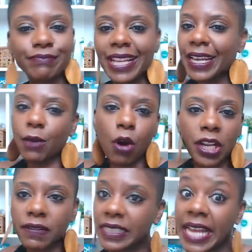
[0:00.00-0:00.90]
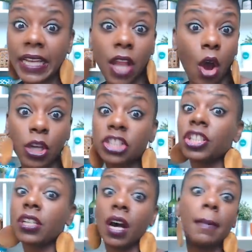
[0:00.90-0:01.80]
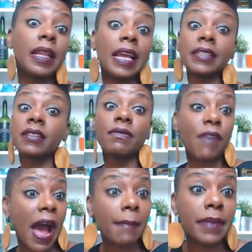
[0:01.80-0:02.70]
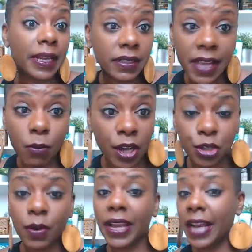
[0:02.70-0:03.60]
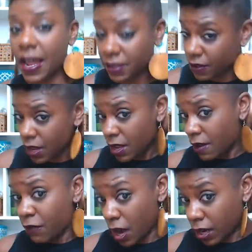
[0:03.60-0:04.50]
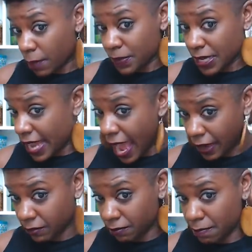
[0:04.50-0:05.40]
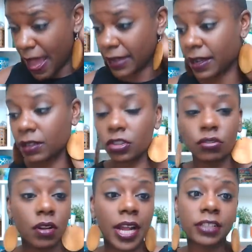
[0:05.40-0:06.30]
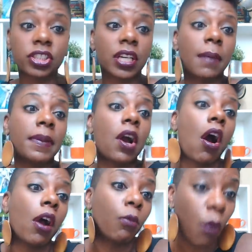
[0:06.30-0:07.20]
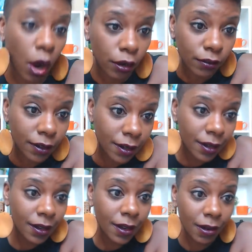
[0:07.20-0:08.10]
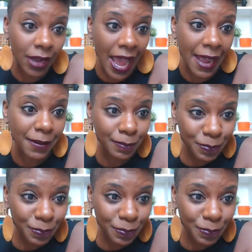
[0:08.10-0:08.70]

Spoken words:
it won't even take long. He should come in less than 5 minutes. That way you ain't got to fuck up your neck back there because, you know, that shit can be hard work. Okay?